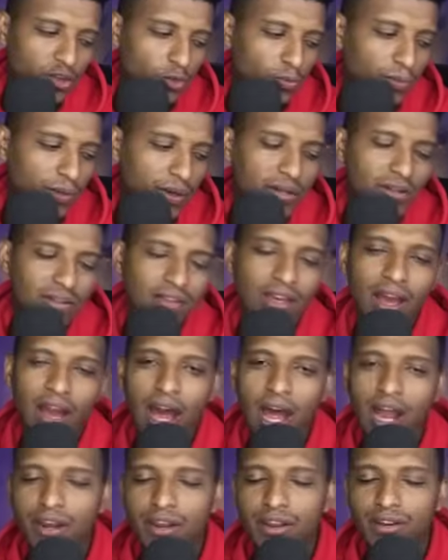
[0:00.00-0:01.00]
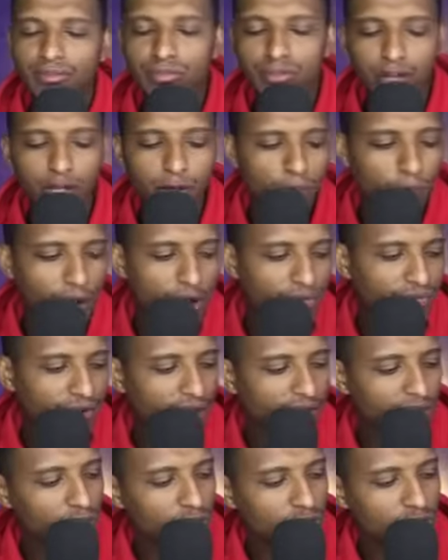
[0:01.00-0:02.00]
to pick the under
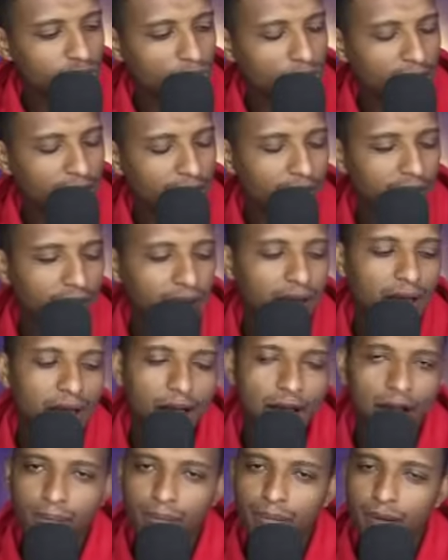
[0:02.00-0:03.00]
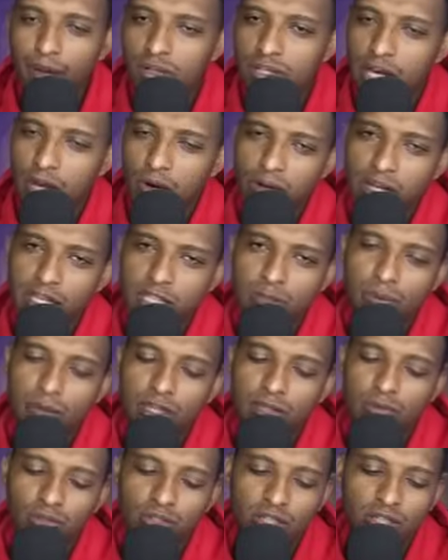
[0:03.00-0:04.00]
3.5 goals market because I don't
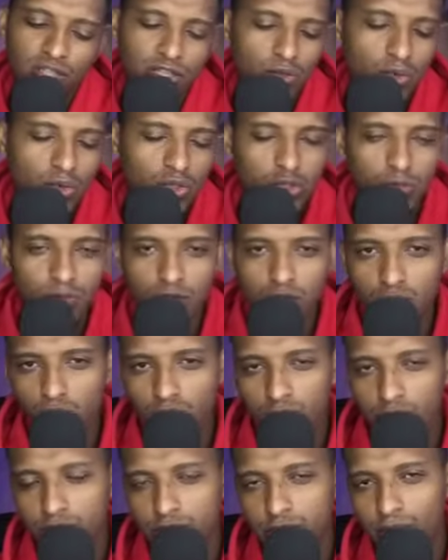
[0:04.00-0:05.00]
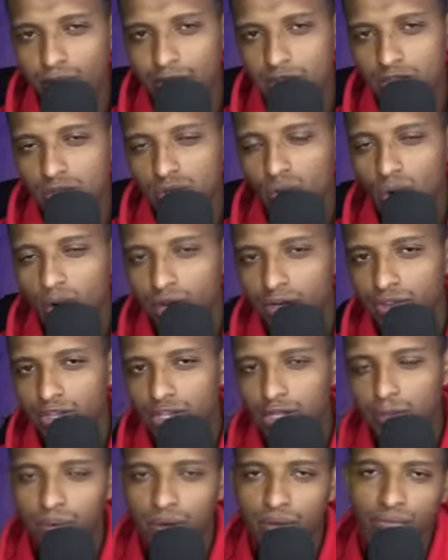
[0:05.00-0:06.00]
expect more than three goals to be scored on this match. So under
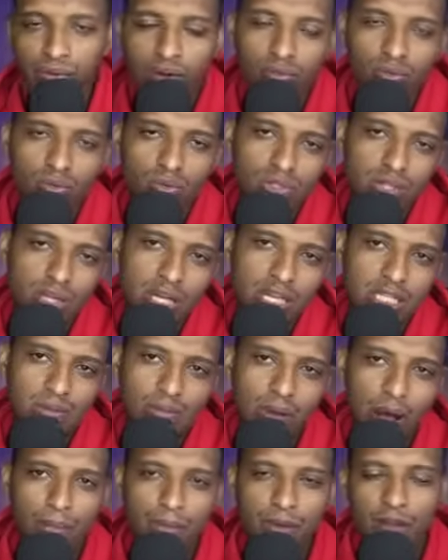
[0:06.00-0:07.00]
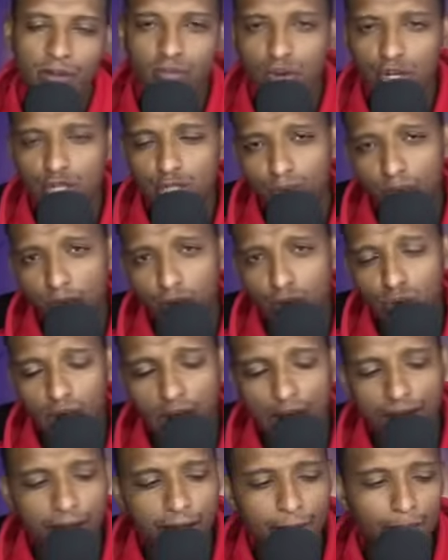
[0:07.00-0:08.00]
3.5 goals is my pick for this
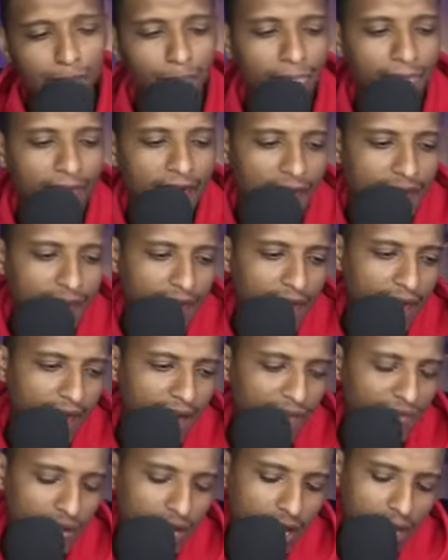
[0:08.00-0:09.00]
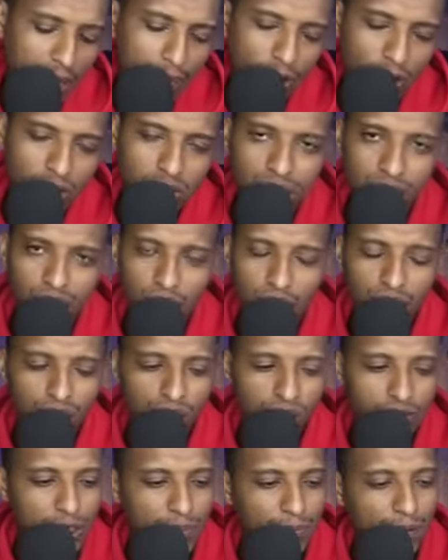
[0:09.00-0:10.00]
particular game, and the amount of order
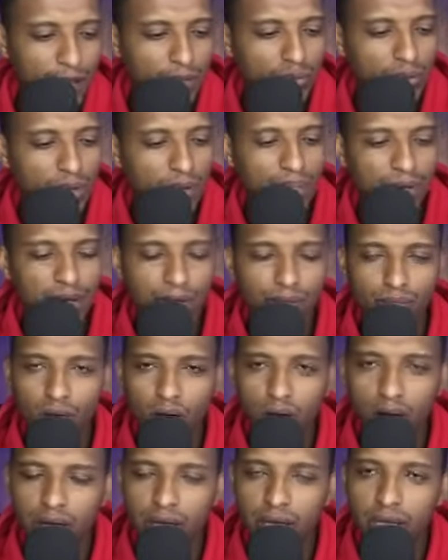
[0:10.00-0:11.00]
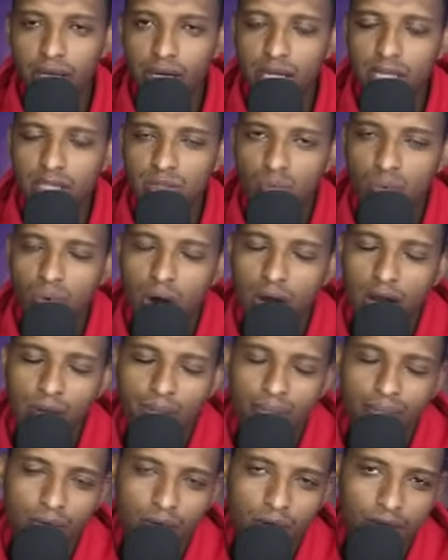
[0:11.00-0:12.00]
for this particular betting market is
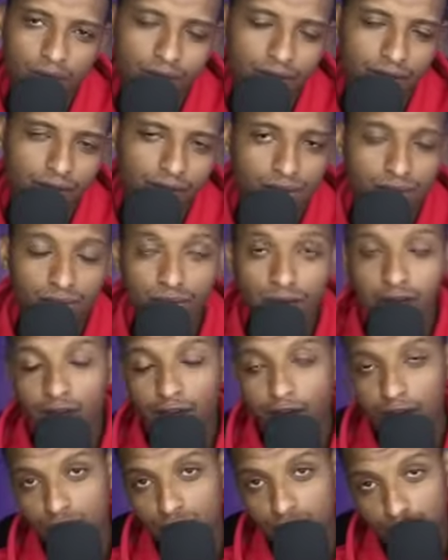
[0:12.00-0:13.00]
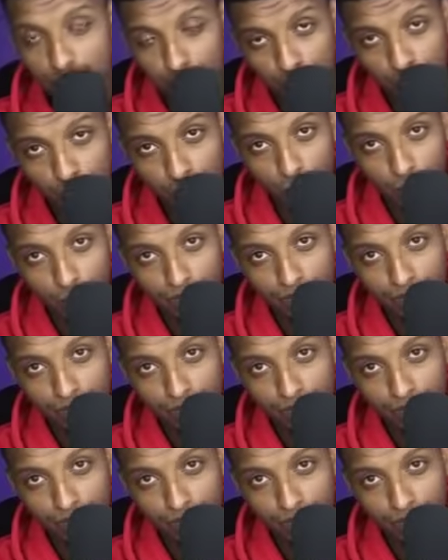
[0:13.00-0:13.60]
1.32.